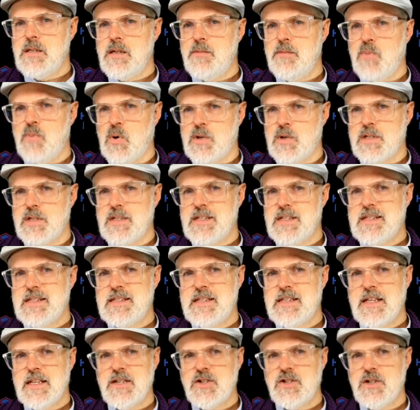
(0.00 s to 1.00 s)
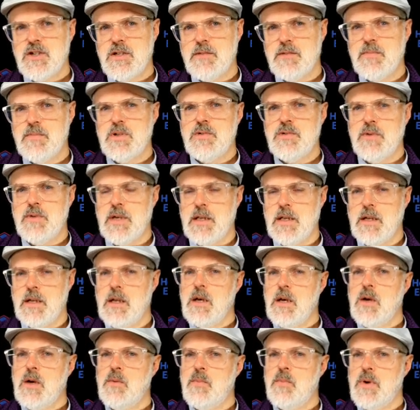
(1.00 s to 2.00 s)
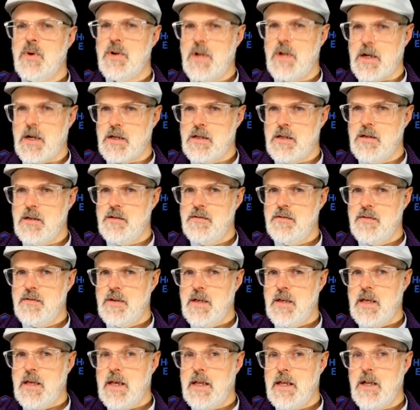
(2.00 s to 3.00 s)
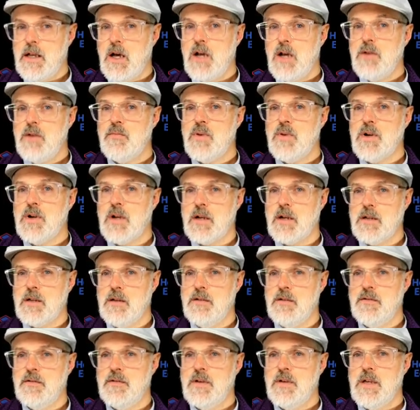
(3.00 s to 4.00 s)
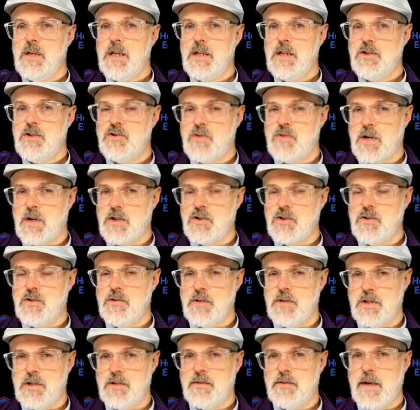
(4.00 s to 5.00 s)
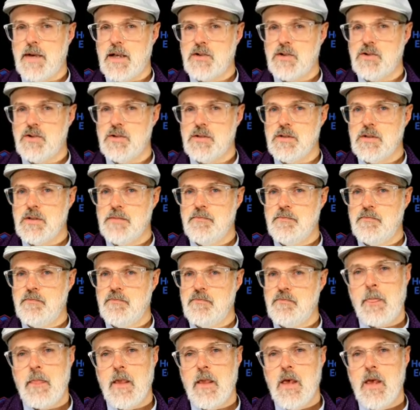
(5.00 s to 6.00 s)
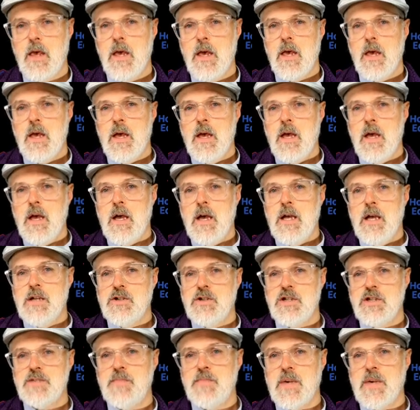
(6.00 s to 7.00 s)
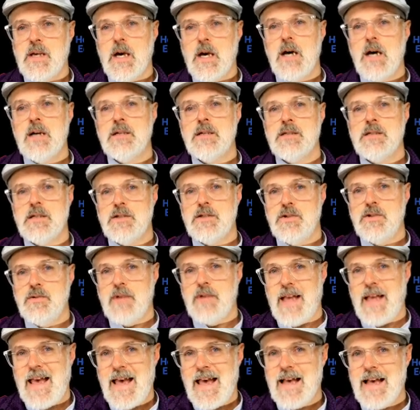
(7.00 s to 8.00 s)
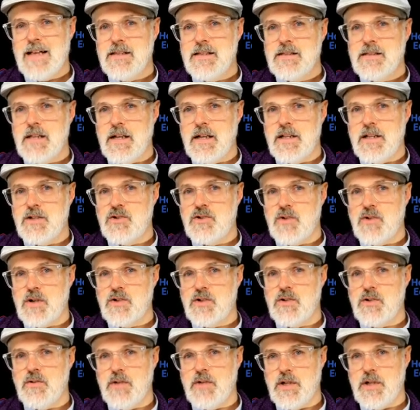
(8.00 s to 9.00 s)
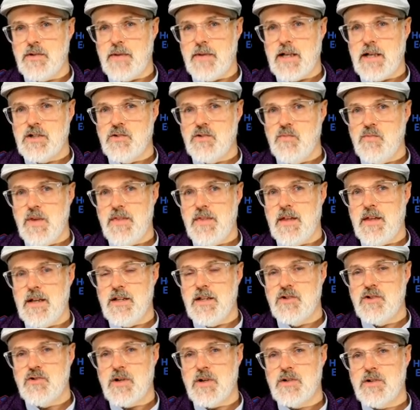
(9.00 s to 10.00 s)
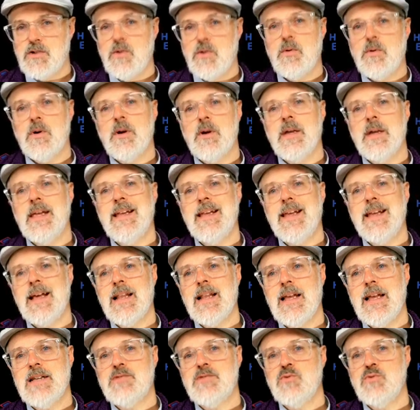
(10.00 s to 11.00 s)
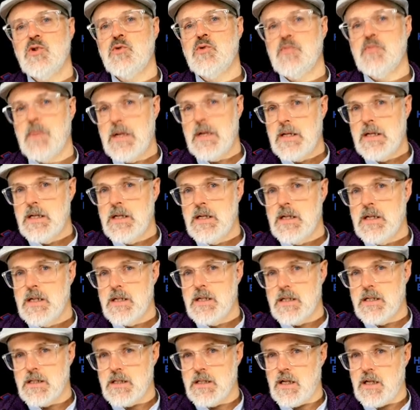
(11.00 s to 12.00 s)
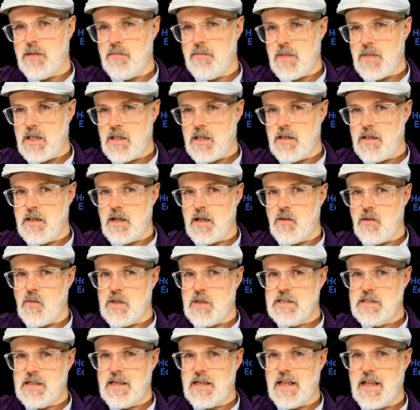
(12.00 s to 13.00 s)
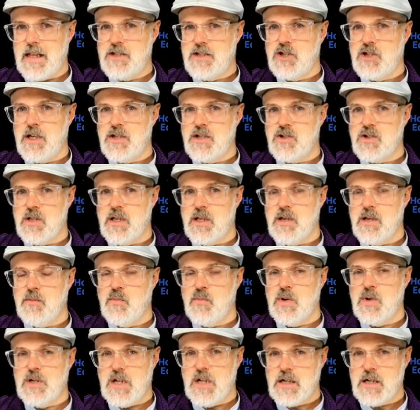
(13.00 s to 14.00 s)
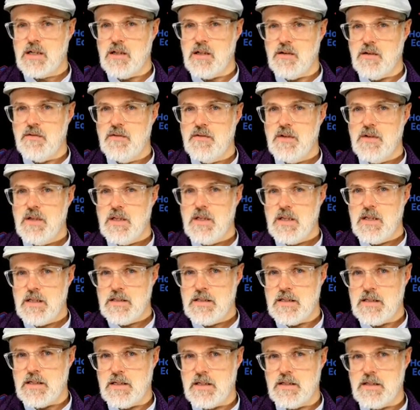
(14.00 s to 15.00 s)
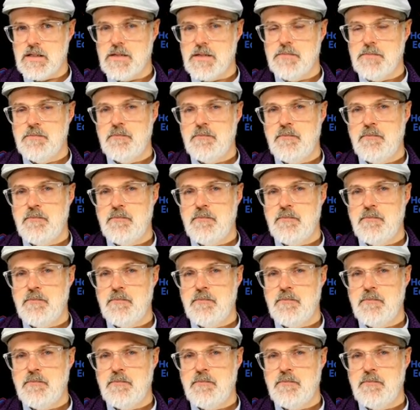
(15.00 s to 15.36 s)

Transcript: an important distinction between productive and unproductive instructional interactions. Just because a student has an instructional interaction with an instructor in a classroom does not mean that it was an educationally productive incident.